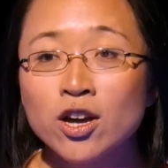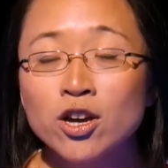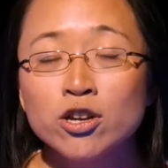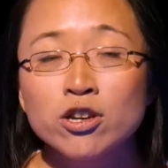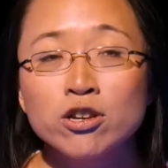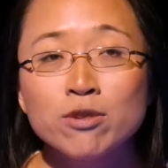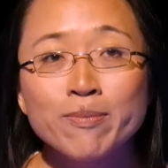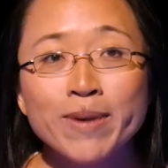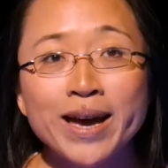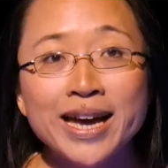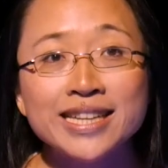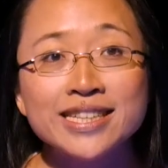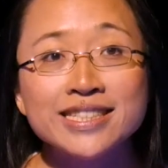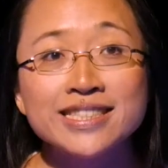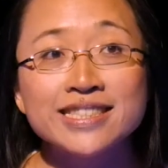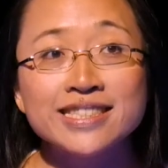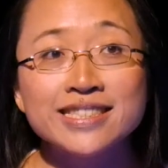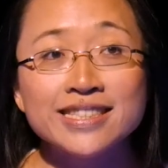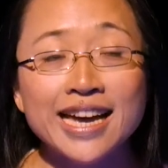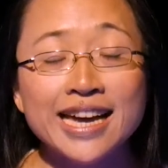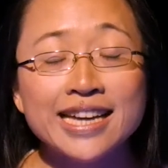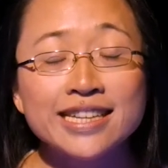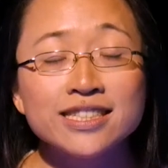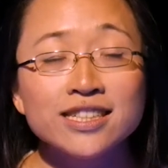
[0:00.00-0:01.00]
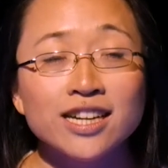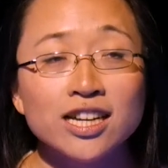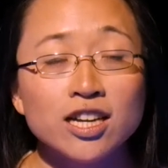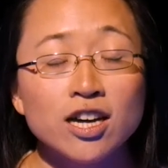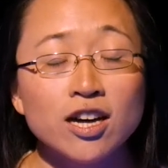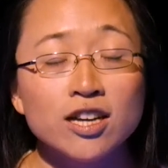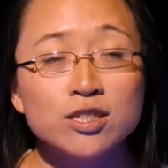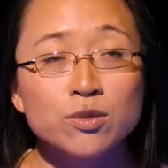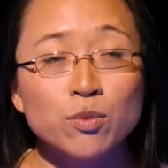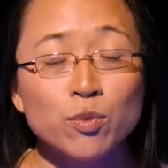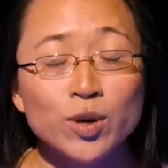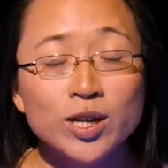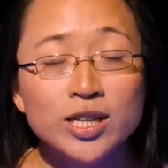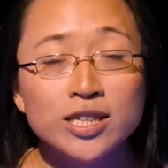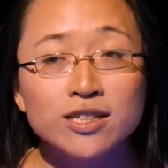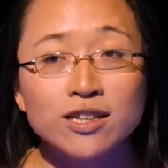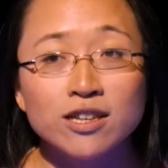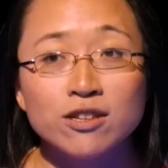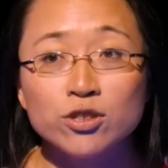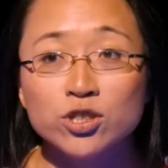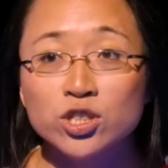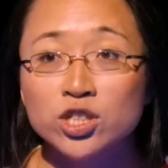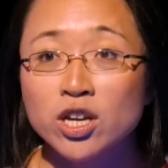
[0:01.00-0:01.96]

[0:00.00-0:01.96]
who made a stained glass window